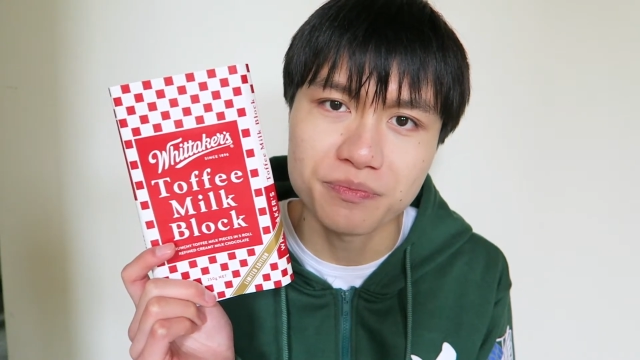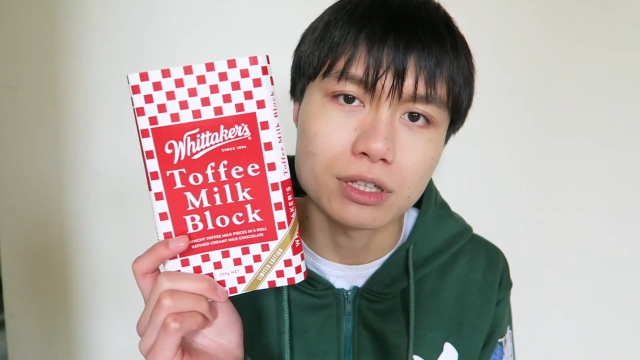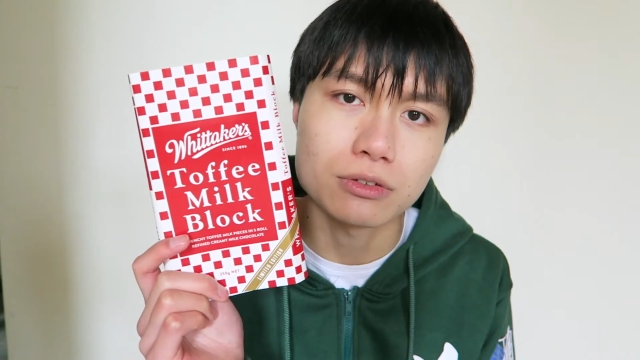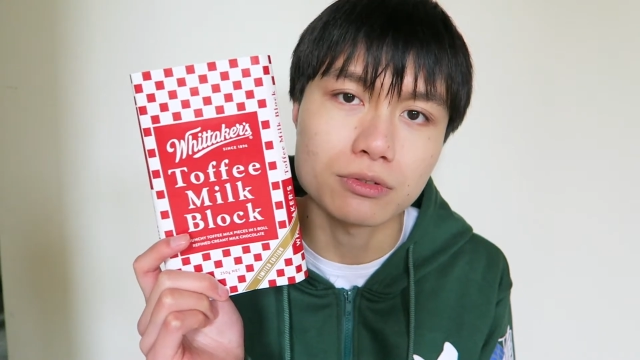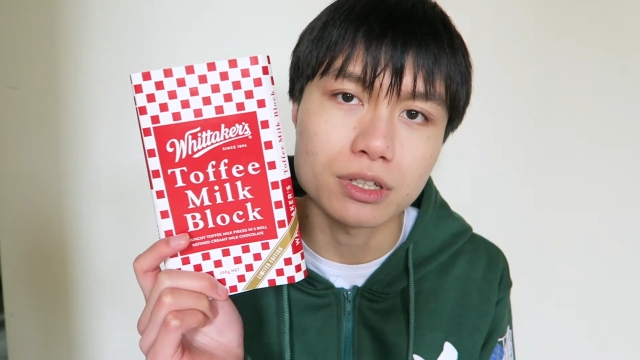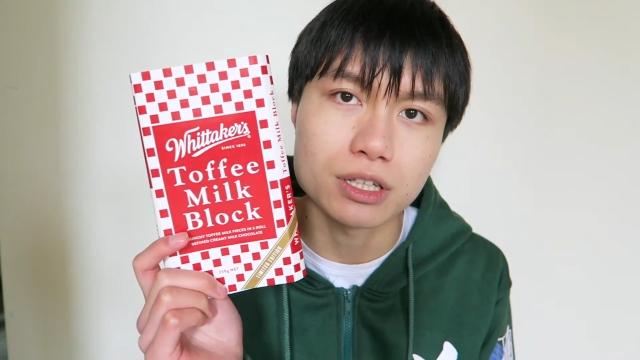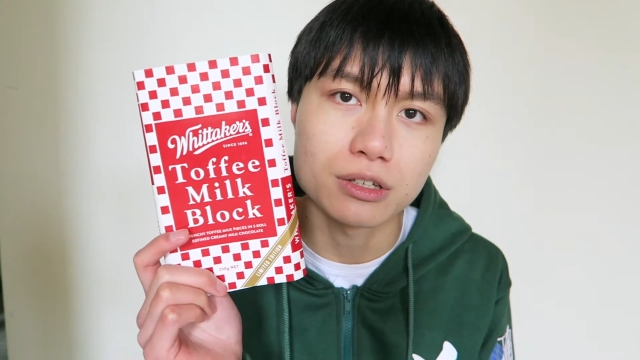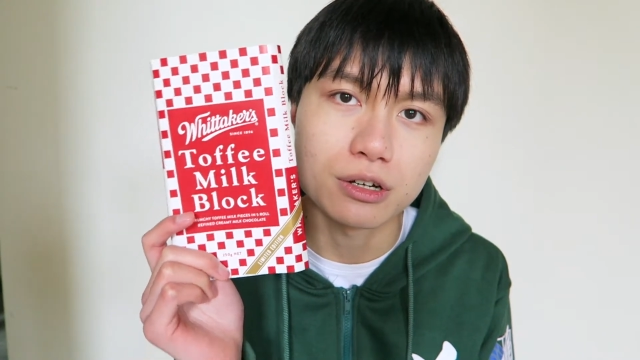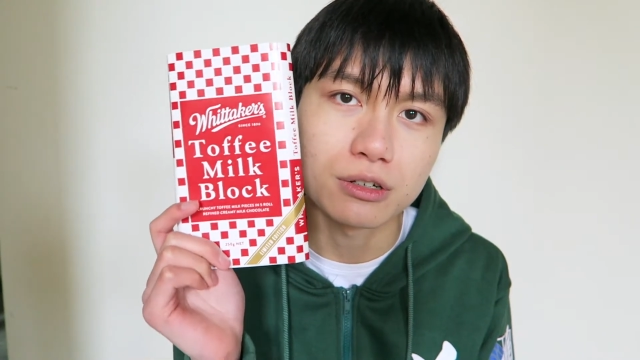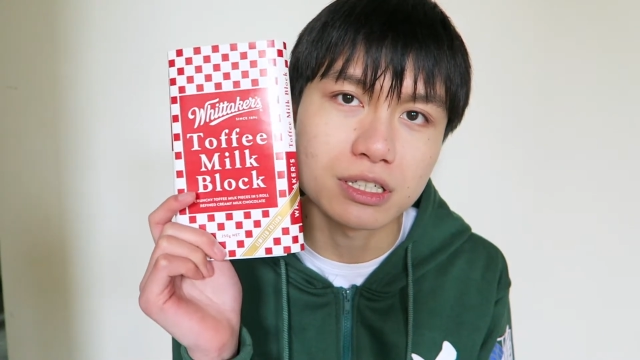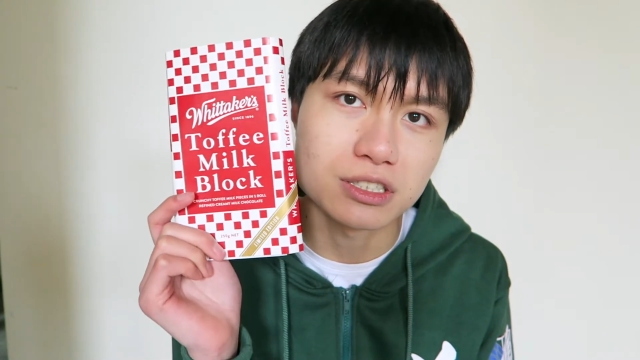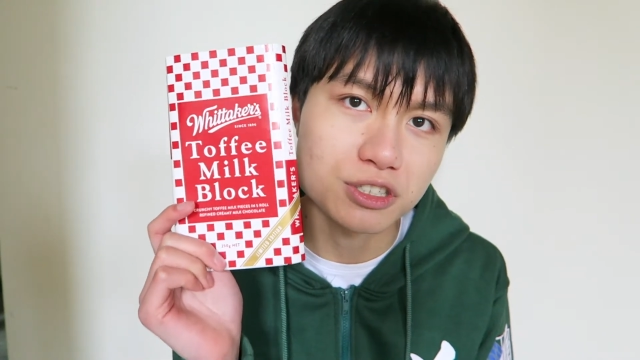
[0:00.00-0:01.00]
Definitely
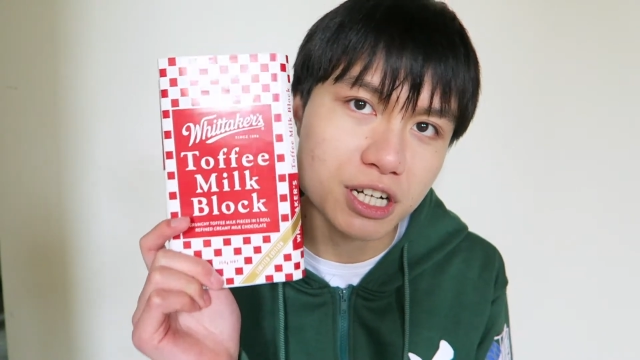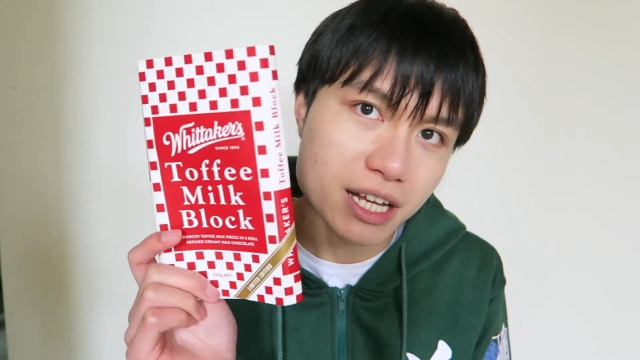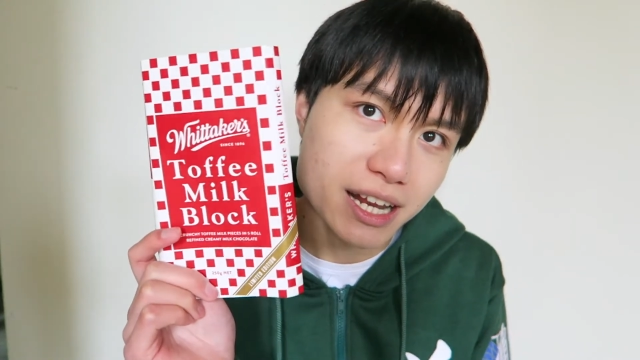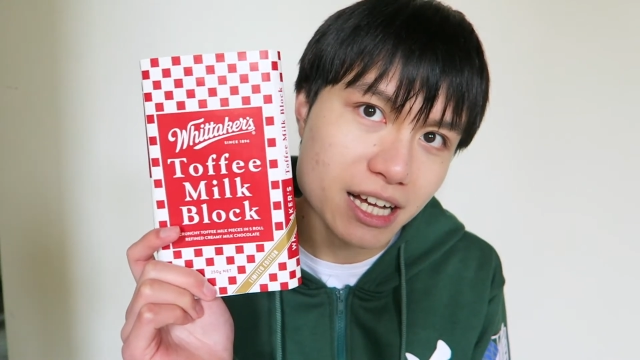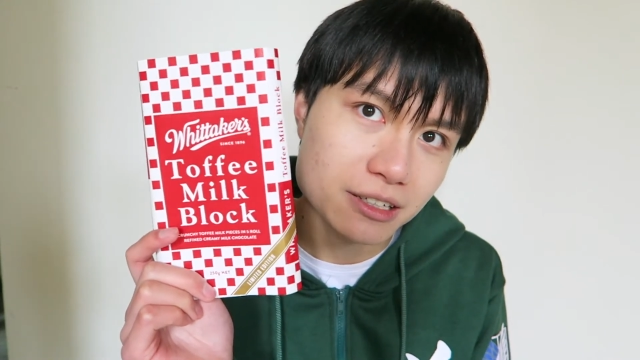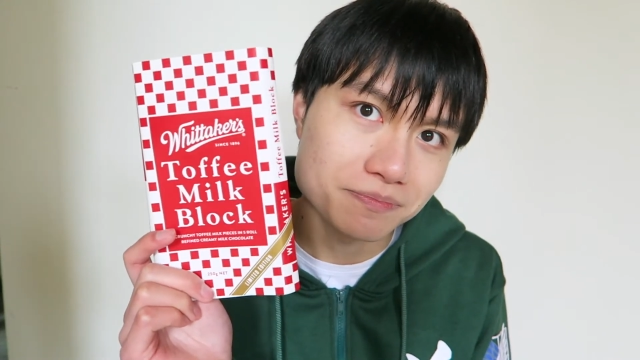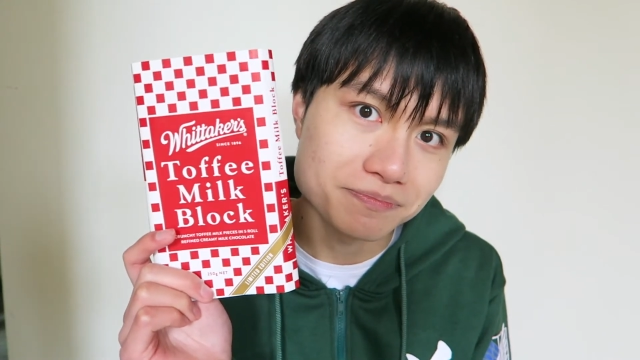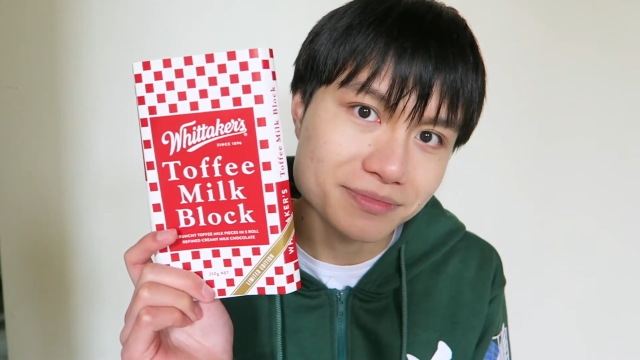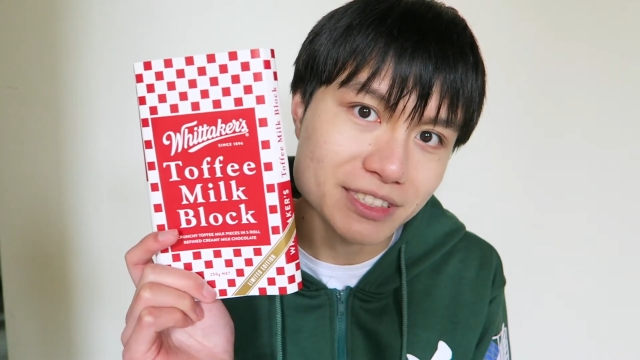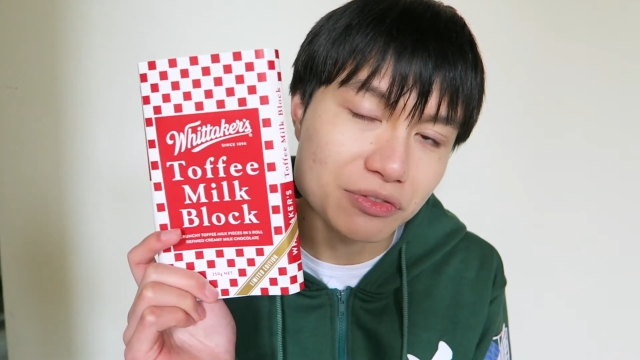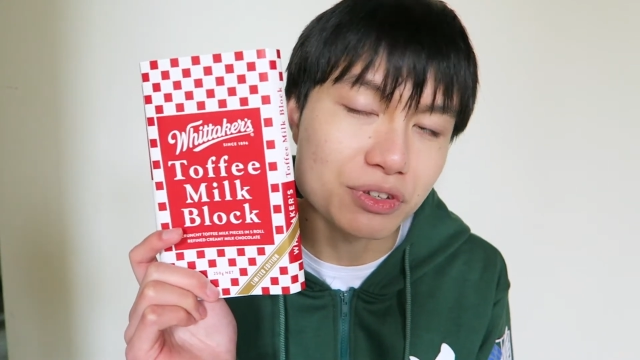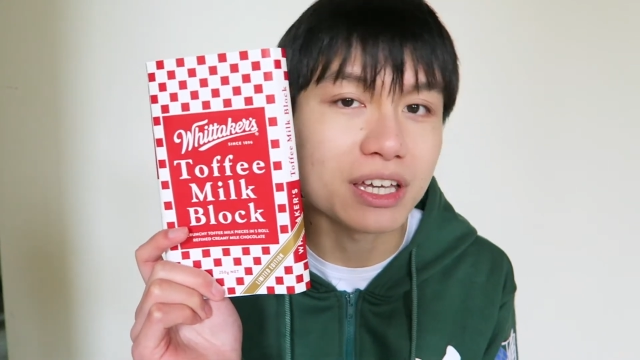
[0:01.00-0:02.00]
go and try it out
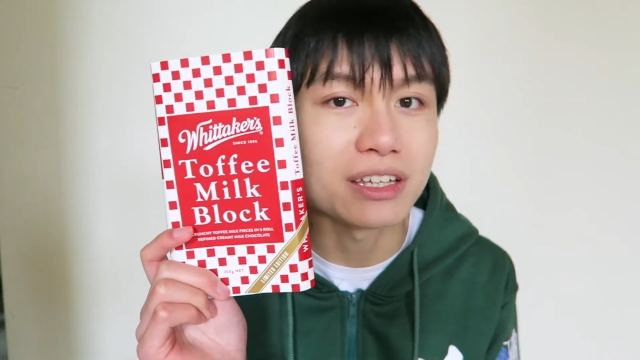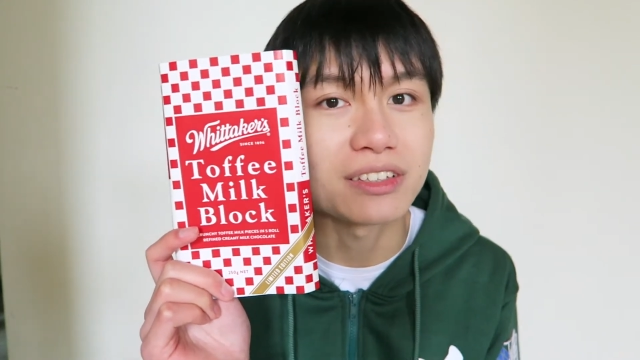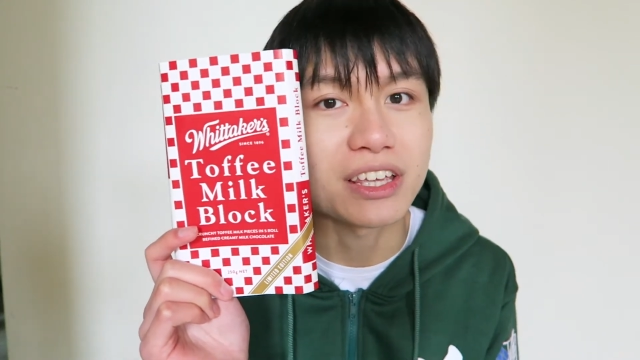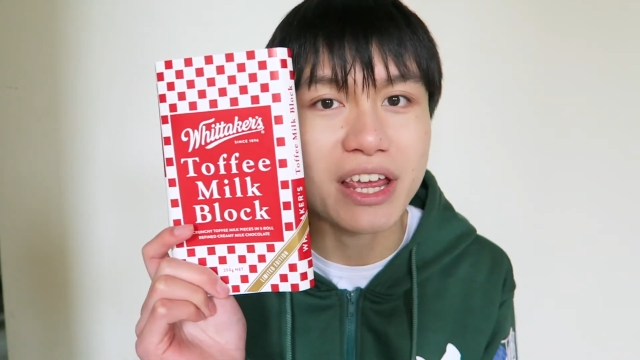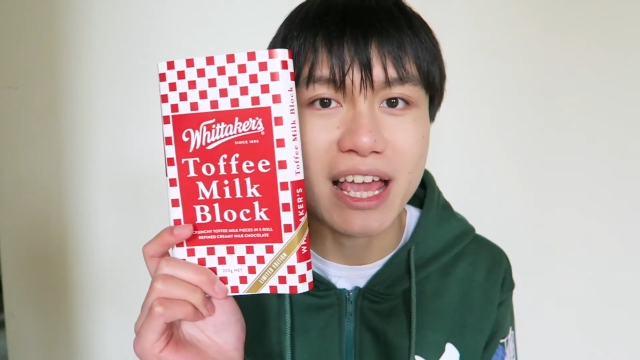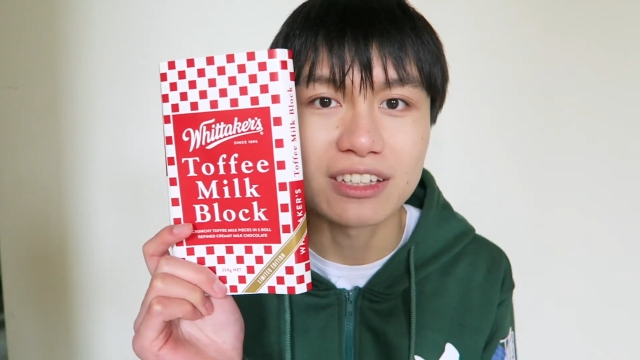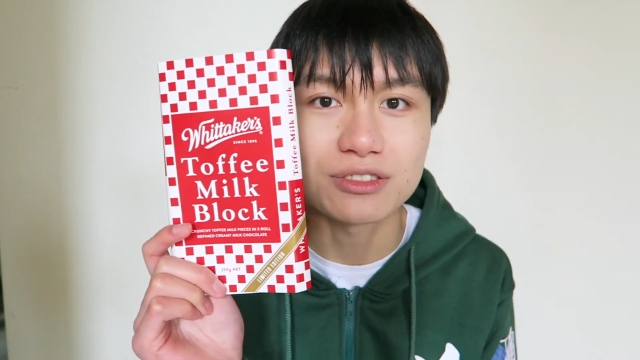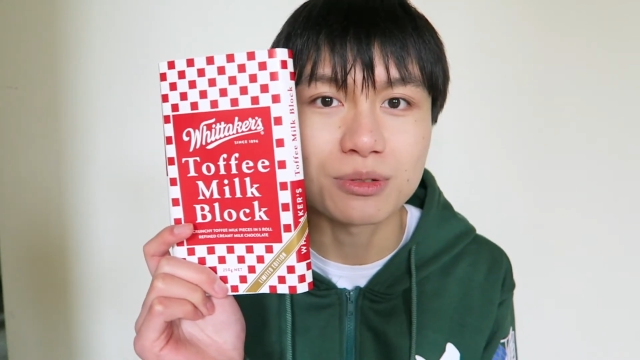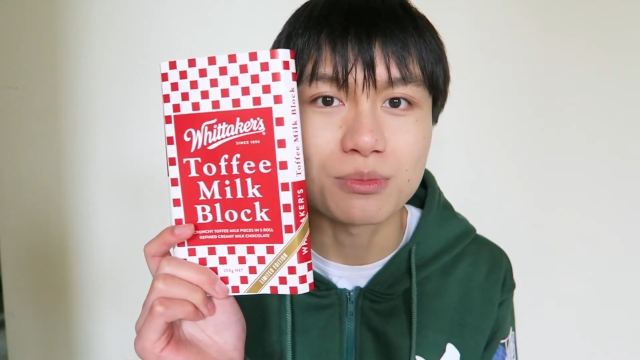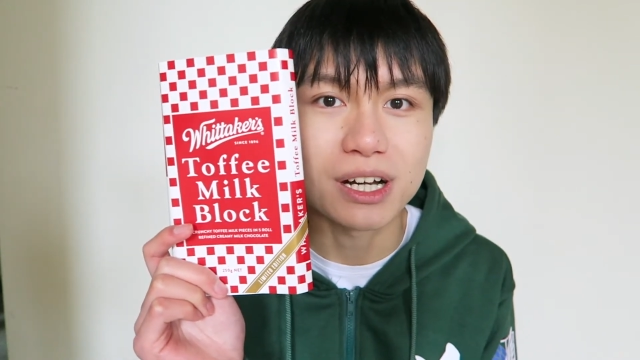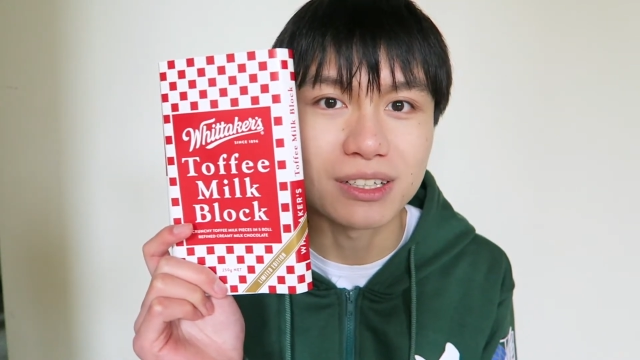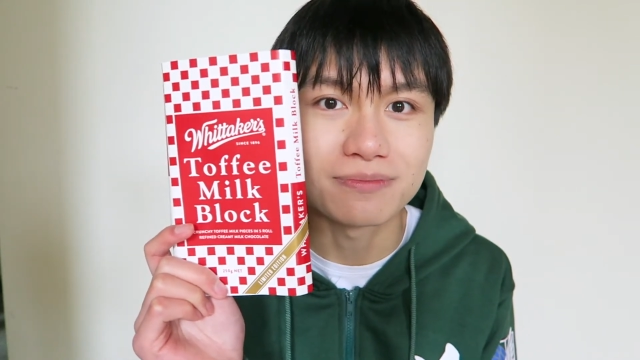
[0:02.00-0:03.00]
if you can get your hands
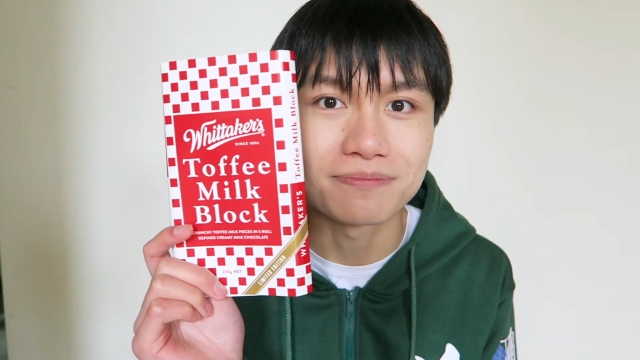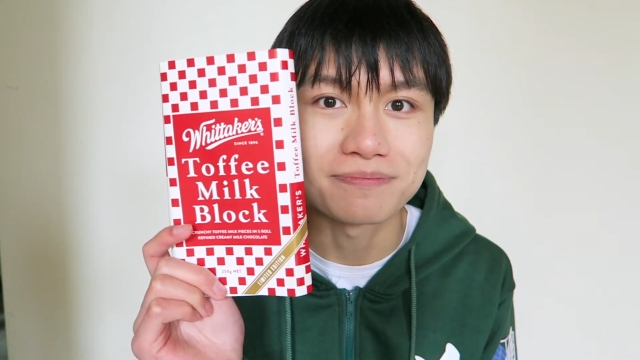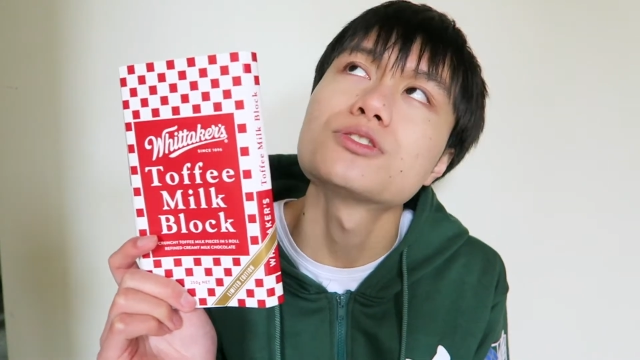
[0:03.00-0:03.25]
on one.